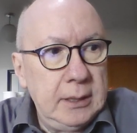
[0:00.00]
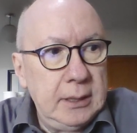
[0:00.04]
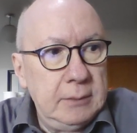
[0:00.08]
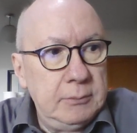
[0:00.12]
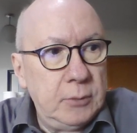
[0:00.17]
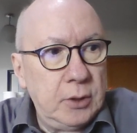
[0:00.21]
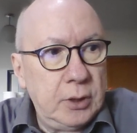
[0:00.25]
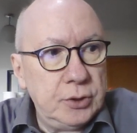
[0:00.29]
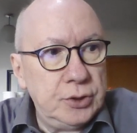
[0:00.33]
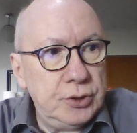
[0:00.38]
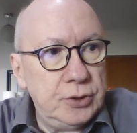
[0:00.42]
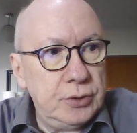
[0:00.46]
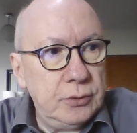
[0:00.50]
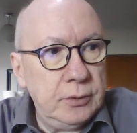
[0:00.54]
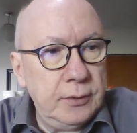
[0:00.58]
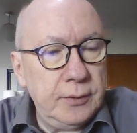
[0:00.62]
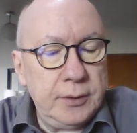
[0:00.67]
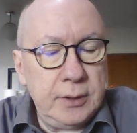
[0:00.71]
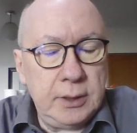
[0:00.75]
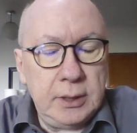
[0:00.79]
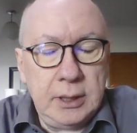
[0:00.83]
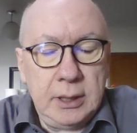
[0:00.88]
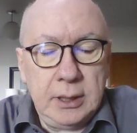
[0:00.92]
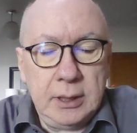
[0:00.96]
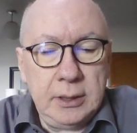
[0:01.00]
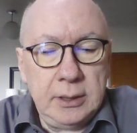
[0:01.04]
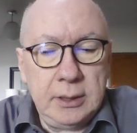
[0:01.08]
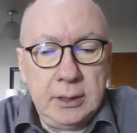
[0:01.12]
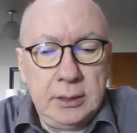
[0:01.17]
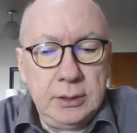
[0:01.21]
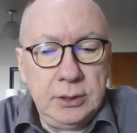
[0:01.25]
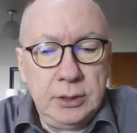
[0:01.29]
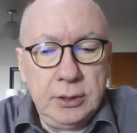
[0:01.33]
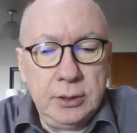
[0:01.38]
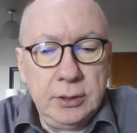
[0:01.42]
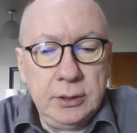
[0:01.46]
not sure the
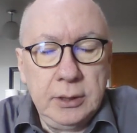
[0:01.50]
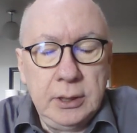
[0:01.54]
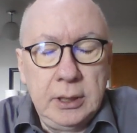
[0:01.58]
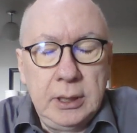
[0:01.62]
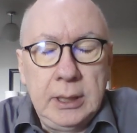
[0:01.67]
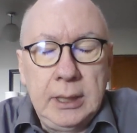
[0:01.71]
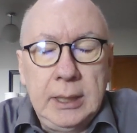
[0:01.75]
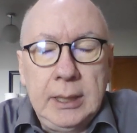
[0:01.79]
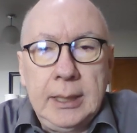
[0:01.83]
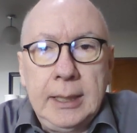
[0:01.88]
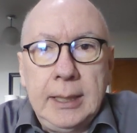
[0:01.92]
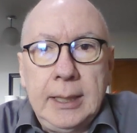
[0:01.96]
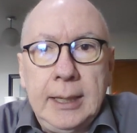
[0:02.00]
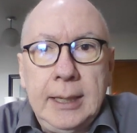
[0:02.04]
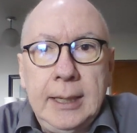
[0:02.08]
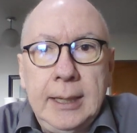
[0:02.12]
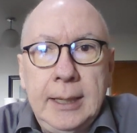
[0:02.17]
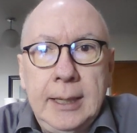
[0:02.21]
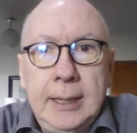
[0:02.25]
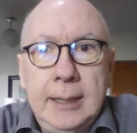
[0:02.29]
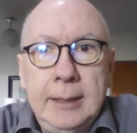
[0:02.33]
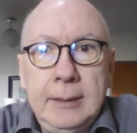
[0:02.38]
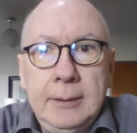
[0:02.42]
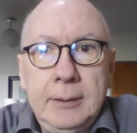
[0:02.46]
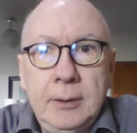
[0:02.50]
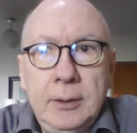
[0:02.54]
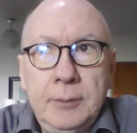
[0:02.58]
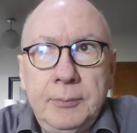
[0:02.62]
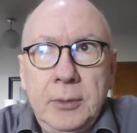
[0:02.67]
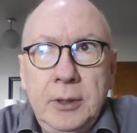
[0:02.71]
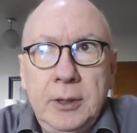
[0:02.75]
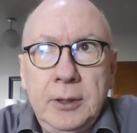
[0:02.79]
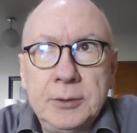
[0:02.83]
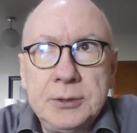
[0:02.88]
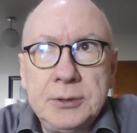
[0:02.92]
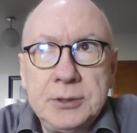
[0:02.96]
year,
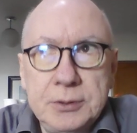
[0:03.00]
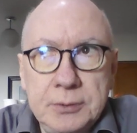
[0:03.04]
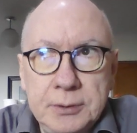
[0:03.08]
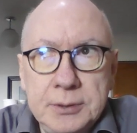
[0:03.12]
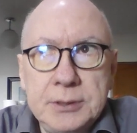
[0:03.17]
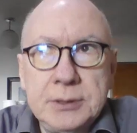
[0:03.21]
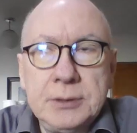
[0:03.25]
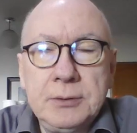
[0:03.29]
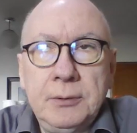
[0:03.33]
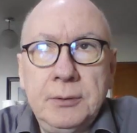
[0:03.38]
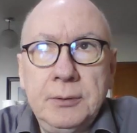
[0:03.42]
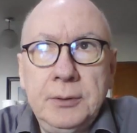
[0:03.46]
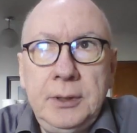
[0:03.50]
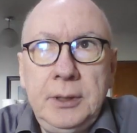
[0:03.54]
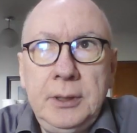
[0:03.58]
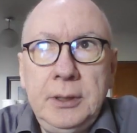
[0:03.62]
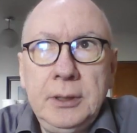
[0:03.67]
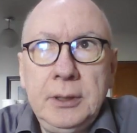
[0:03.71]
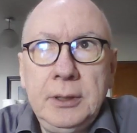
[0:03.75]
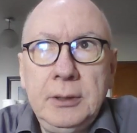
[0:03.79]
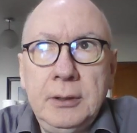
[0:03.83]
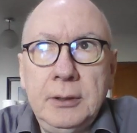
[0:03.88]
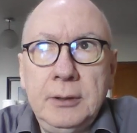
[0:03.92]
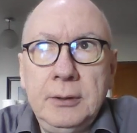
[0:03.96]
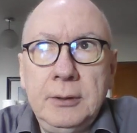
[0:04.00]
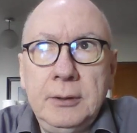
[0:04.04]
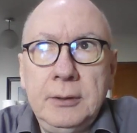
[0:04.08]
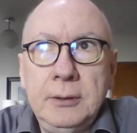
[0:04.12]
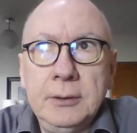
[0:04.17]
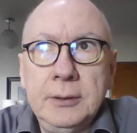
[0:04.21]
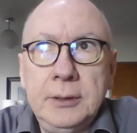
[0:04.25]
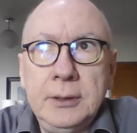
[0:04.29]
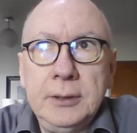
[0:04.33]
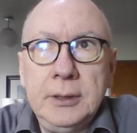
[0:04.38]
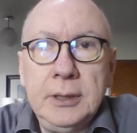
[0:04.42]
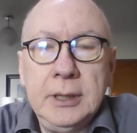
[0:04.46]
a short story called